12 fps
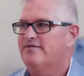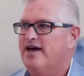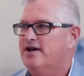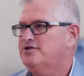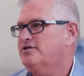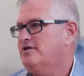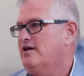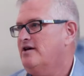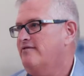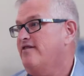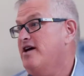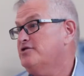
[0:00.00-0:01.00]

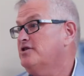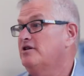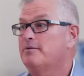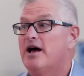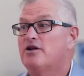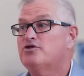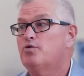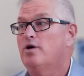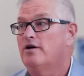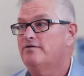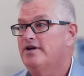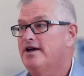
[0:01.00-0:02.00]
fashion in about
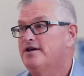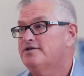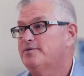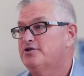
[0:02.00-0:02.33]
12 days,